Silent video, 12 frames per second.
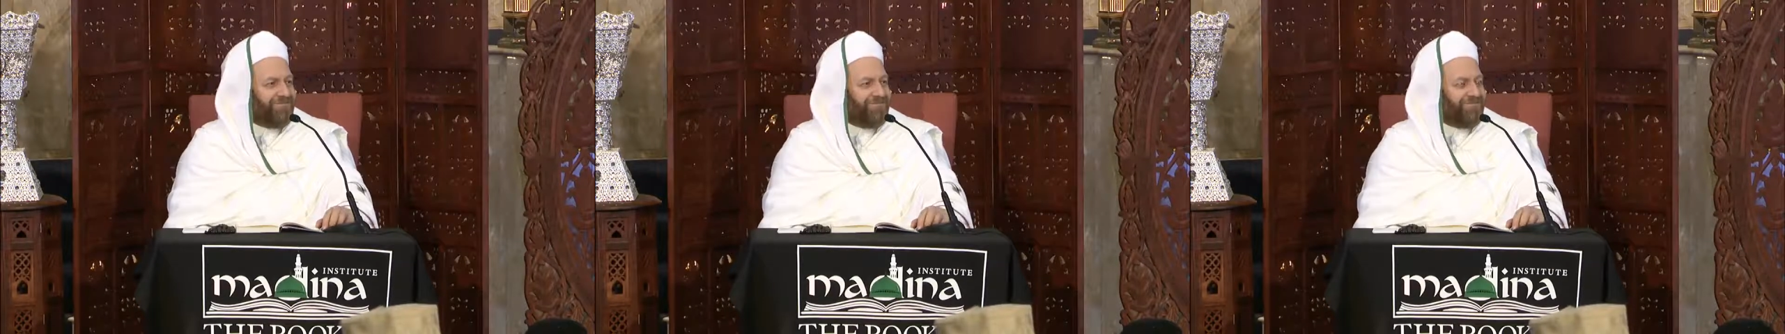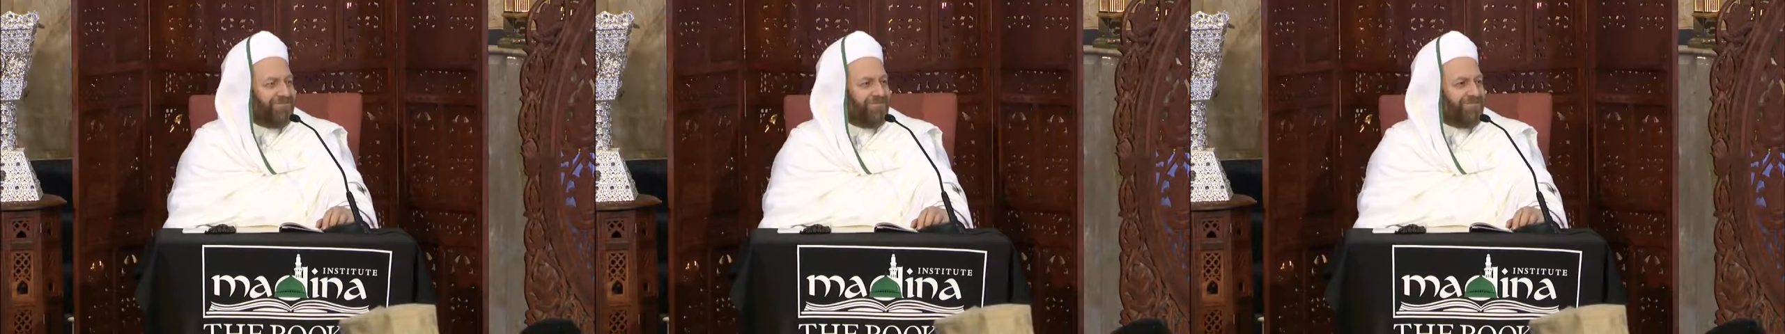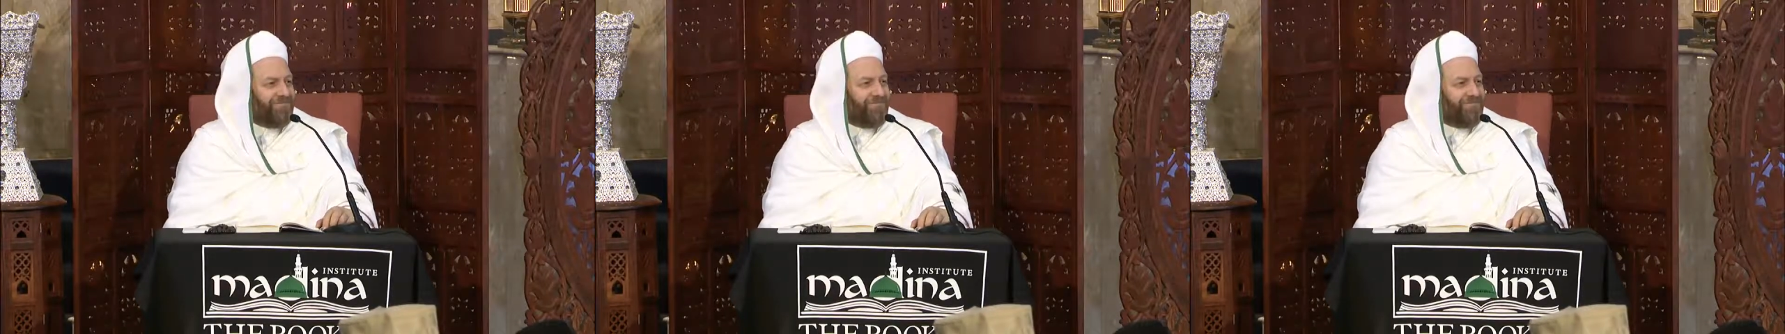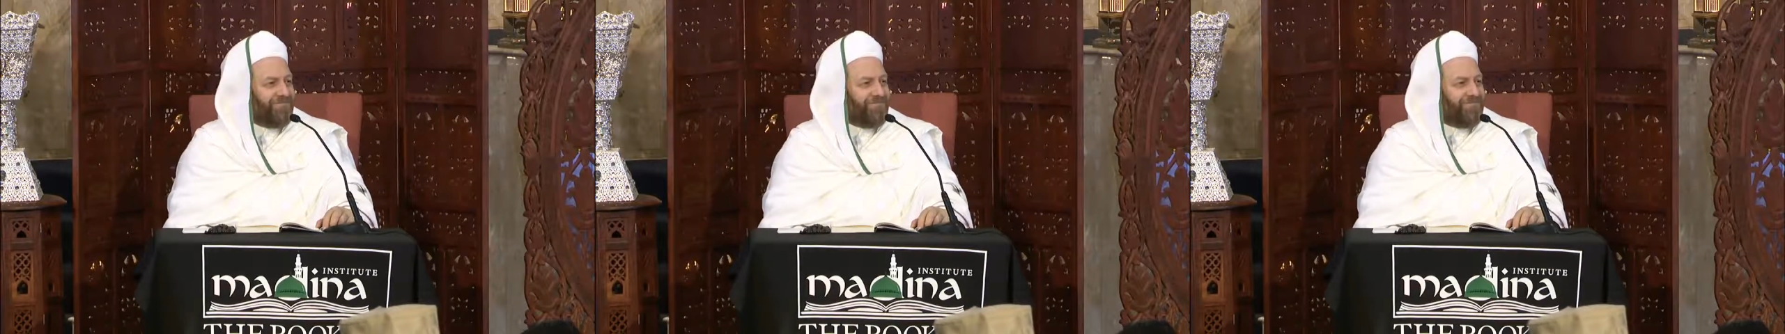
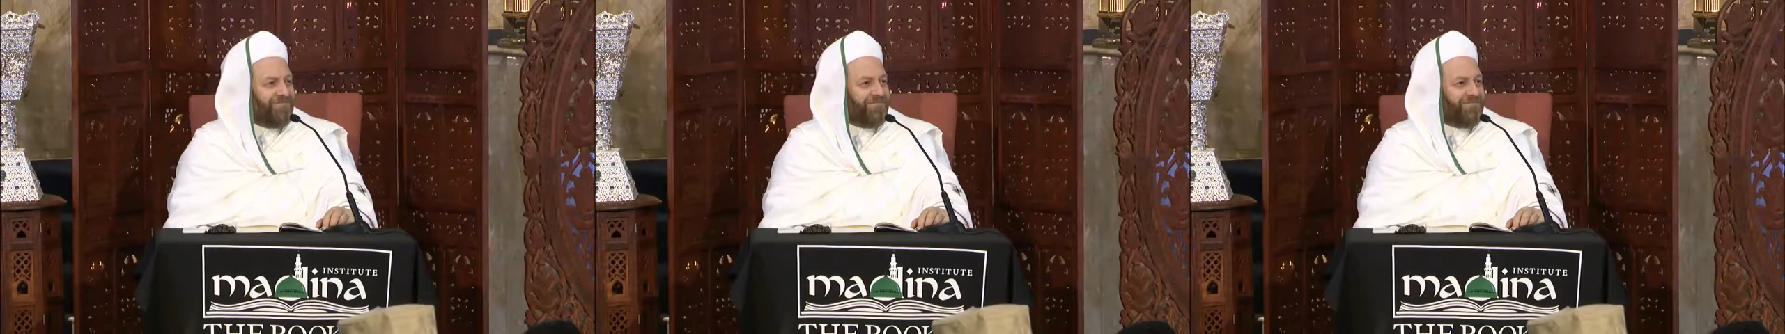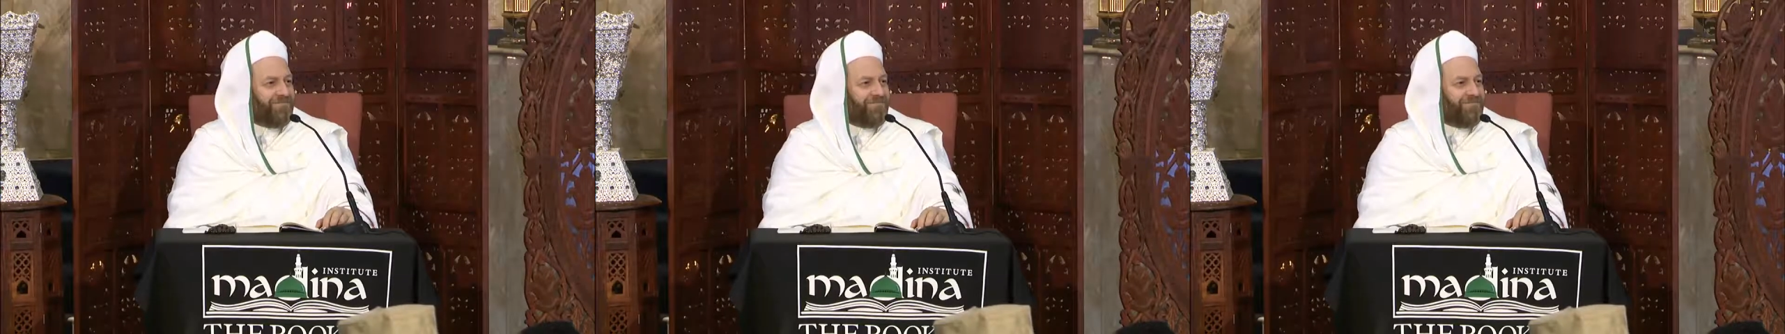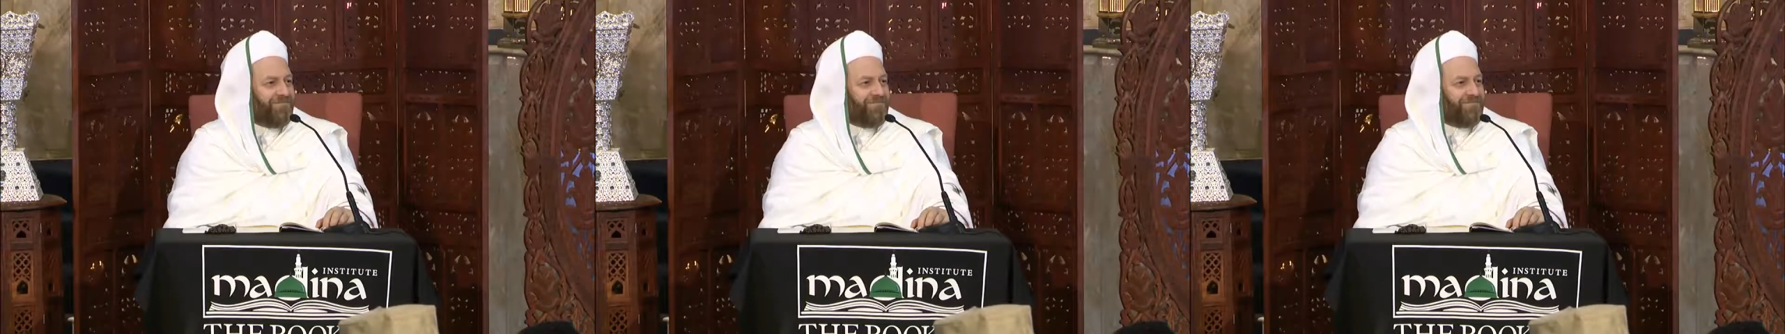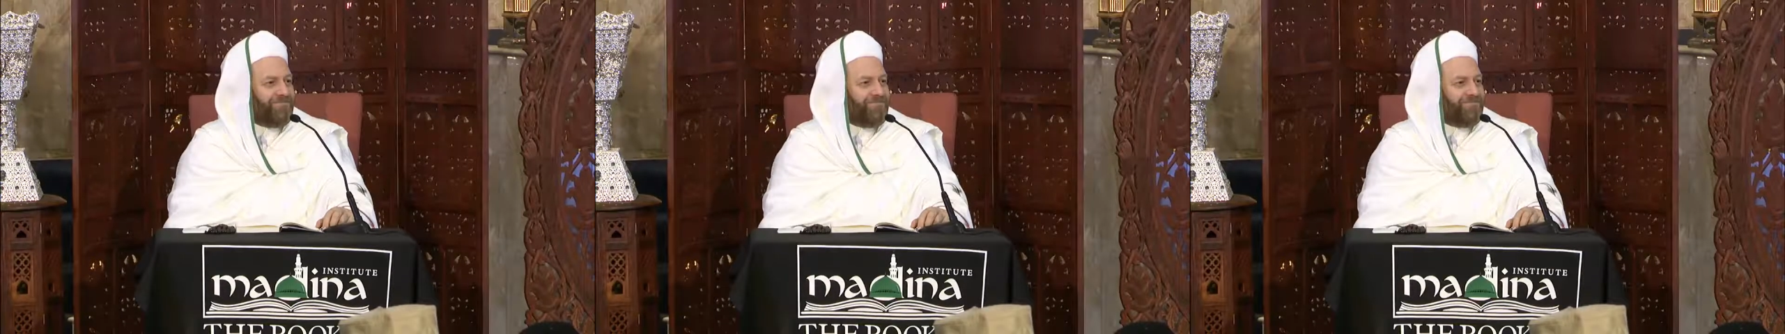
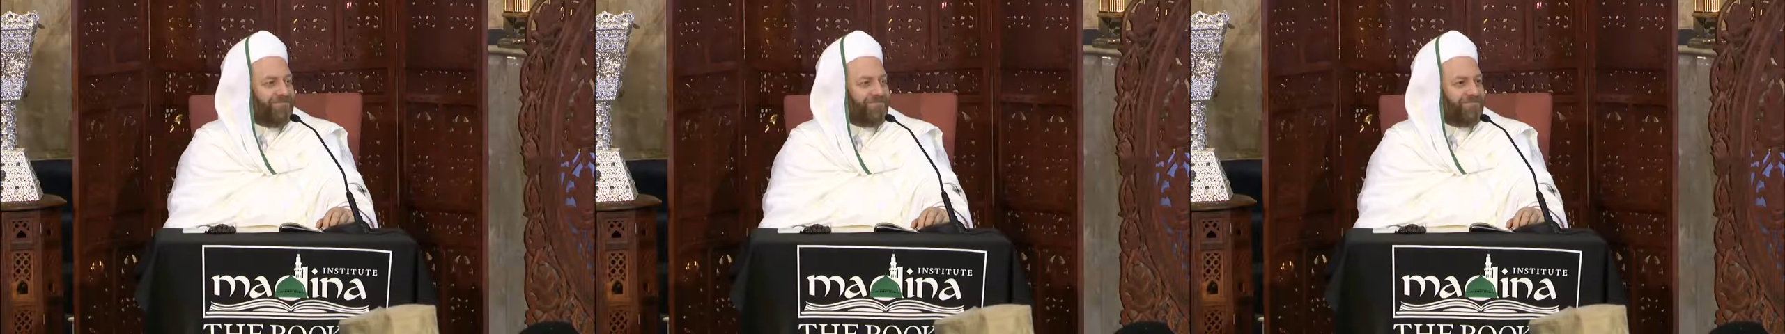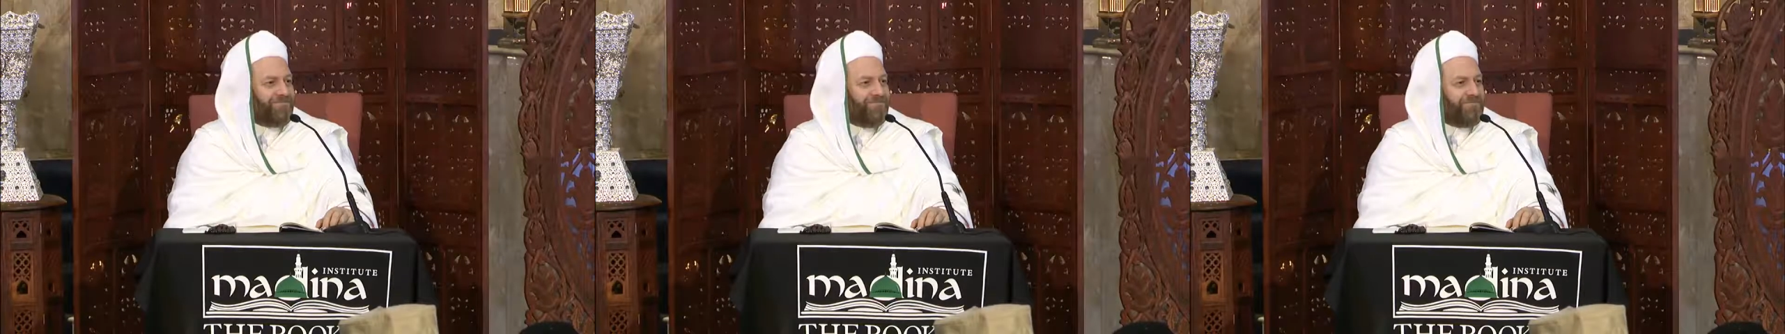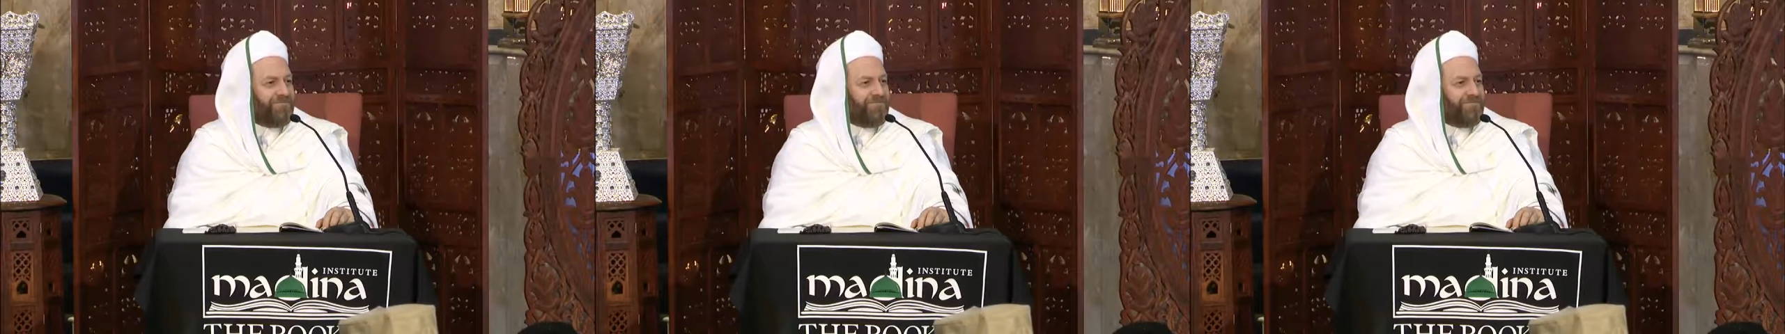(no one is talking)